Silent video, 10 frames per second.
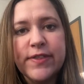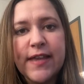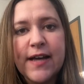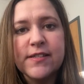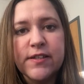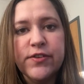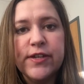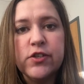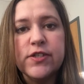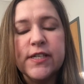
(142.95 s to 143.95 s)
That's another
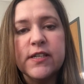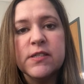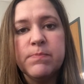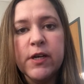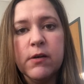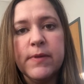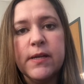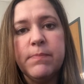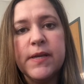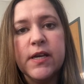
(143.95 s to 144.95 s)
interesting
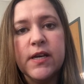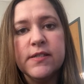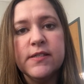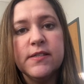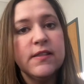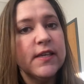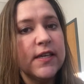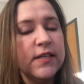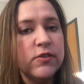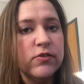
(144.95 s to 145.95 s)
experiment, because is it the
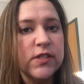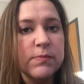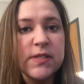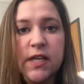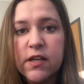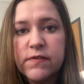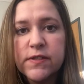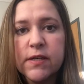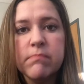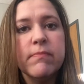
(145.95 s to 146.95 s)
ketones themselves
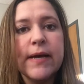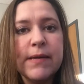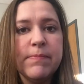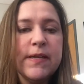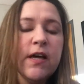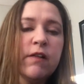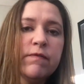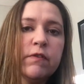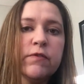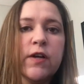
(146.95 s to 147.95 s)
that might be
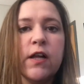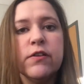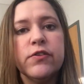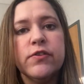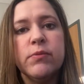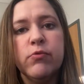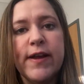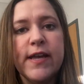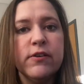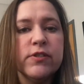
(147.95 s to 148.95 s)
helpful for health or the
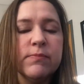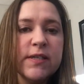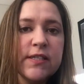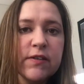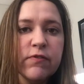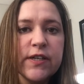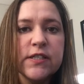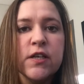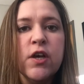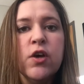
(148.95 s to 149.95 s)
brain or something different?